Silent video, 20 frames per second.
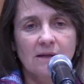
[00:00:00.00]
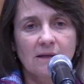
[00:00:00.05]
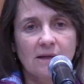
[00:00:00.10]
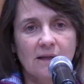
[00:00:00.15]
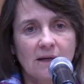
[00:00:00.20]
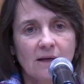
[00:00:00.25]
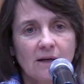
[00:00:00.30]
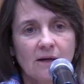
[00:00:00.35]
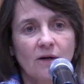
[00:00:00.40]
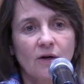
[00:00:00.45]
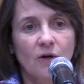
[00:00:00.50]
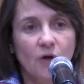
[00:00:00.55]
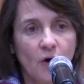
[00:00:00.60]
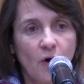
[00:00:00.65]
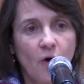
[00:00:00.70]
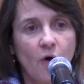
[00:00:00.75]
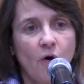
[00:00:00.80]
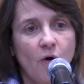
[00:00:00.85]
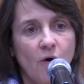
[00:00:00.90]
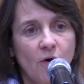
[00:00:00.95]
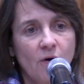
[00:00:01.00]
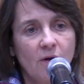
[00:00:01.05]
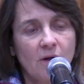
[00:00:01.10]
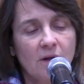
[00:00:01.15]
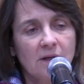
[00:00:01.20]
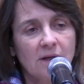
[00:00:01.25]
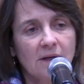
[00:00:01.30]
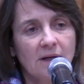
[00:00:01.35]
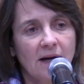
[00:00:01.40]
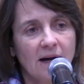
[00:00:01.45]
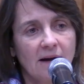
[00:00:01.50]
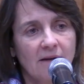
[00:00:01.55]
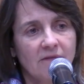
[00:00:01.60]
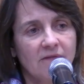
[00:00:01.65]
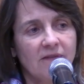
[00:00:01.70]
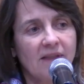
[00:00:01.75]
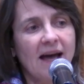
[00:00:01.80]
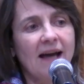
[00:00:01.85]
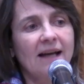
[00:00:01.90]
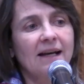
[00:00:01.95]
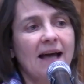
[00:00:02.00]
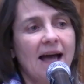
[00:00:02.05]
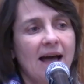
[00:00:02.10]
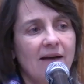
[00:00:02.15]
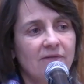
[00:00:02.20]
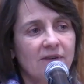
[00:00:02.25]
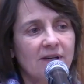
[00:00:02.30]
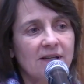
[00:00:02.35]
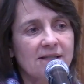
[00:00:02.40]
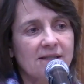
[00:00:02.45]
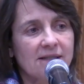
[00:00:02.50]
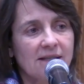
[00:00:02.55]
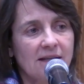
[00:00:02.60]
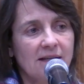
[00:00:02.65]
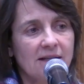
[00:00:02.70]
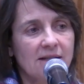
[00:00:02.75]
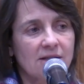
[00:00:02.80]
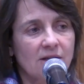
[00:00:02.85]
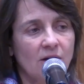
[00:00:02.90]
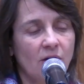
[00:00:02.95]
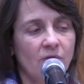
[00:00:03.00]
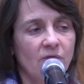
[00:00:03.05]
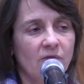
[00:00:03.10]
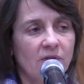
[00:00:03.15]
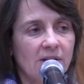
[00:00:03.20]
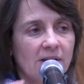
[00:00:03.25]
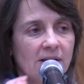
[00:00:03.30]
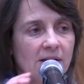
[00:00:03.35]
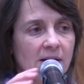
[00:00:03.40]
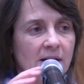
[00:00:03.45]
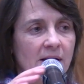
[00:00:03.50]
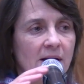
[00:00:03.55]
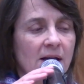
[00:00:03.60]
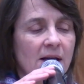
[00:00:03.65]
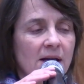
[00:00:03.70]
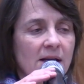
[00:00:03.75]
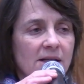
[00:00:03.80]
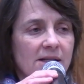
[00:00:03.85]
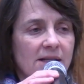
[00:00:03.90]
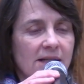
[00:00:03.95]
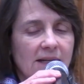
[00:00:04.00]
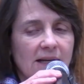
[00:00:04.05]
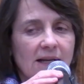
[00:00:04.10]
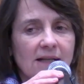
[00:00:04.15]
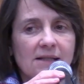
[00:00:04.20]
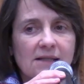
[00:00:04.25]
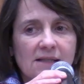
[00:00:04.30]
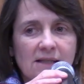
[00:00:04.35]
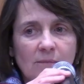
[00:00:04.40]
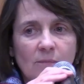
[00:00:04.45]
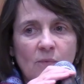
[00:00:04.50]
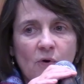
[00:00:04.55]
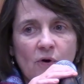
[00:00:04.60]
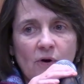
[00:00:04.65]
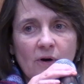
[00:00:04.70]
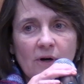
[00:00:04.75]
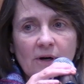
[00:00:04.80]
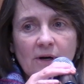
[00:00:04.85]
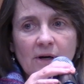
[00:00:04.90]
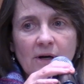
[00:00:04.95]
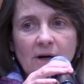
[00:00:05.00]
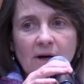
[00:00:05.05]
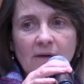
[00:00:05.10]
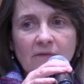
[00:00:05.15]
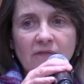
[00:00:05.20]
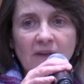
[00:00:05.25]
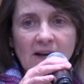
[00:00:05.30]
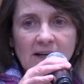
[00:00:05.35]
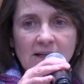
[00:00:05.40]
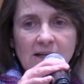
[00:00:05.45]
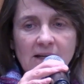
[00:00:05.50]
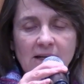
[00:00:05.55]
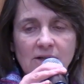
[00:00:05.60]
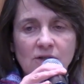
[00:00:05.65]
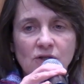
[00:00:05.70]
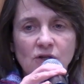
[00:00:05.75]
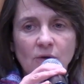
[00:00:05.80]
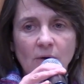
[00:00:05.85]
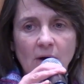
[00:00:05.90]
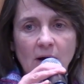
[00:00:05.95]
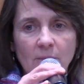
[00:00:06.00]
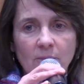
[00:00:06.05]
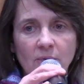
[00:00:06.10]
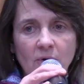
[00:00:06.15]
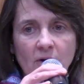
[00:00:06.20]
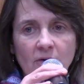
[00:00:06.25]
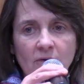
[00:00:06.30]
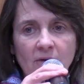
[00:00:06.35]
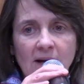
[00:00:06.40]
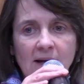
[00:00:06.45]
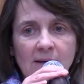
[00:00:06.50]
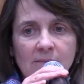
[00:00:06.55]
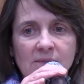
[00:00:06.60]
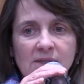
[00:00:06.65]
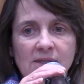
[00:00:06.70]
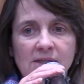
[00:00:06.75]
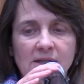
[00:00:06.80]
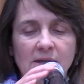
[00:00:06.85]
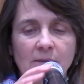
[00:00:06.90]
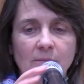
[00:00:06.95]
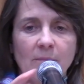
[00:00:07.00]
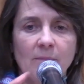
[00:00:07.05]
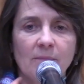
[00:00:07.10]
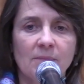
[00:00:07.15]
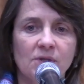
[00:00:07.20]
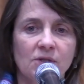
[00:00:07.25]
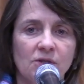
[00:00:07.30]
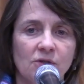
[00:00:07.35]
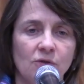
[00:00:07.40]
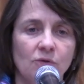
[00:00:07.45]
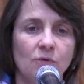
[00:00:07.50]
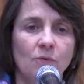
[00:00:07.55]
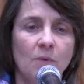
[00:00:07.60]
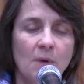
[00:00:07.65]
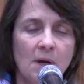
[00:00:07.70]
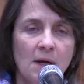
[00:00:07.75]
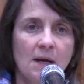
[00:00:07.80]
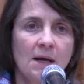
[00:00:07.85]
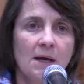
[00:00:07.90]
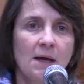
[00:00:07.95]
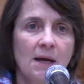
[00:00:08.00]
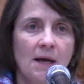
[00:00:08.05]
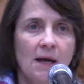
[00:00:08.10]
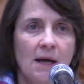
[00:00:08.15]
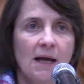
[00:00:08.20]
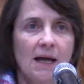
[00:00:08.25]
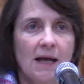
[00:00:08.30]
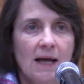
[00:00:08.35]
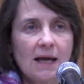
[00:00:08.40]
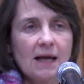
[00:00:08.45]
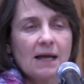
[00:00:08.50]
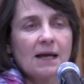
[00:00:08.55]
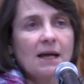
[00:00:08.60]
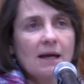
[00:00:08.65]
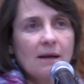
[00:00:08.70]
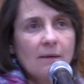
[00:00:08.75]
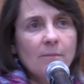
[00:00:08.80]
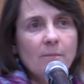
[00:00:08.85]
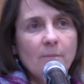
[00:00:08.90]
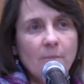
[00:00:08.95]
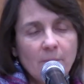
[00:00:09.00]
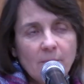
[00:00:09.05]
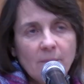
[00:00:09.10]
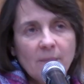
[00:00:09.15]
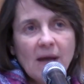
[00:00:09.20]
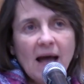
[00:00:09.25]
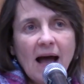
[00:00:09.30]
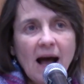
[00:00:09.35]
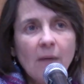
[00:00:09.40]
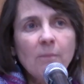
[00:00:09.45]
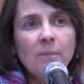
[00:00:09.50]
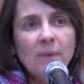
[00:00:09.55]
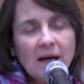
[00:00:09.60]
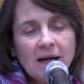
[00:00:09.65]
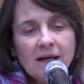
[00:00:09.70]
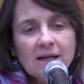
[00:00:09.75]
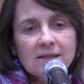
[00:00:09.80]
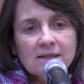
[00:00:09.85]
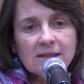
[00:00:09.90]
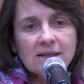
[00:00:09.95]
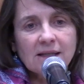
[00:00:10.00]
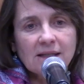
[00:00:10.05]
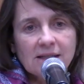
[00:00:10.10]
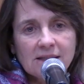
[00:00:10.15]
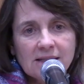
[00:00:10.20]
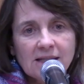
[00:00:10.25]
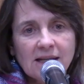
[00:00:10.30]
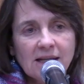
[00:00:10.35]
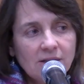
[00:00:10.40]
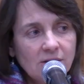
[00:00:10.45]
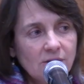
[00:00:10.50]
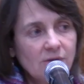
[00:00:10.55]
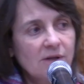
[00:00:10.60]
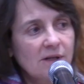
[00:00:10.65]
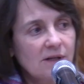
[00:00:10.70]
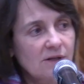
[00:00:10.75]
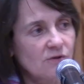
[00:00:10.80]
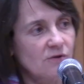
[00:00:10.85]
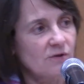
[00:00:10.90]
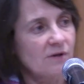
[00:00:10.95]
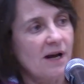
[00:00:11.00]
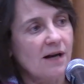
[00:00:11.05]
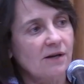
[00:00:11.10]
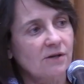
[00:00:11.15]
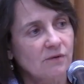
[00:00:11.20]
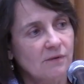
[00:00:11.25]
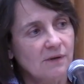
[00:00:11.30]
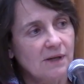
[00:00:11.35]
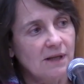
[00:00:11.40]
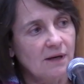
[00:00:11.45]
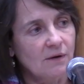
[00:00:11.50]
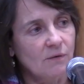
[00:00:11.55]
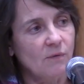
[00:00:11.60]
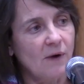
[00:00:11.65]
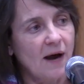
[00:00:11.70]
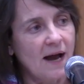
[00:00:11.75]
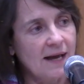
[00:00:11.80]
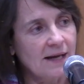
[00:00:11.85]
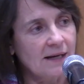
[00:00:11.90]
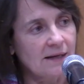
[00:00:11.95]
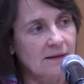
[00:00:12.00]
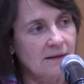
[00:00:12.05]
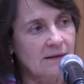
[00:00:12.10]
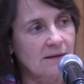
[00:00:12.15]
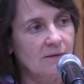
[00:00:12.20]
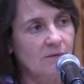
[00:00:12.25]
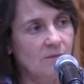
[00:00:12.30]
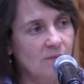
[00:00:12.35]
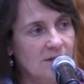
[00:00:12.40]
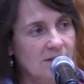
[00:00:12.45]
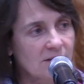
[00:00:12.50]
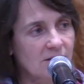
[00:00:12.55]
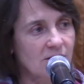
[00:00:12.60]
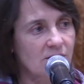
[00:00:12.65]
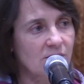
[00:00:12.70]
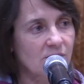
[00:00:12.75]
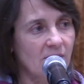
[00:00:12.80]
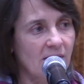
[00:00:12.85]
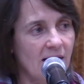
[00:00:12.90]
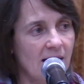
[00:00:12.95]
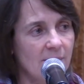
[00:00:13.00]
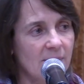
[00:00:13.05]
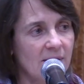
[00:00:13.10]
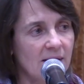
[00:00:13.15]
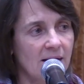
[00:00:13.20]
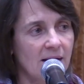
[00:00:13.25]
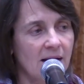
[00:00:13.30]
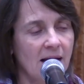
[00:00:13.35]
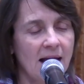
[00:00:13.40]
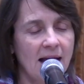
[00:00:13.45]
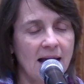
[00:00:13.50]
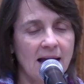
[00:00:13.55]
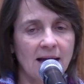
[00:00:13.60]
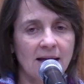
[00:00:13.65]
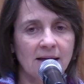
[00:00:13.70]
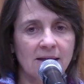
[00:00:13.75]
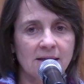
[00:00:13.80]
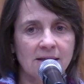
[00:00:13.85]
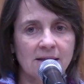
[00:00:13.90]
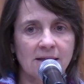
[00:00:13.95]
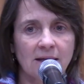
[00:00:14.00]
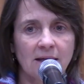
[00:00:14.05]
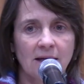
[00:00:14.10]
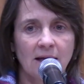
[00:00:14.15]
the goal of that advocacy is hopefully to get some more funding to our programs to help us continue the trajectory that Ryan was describing and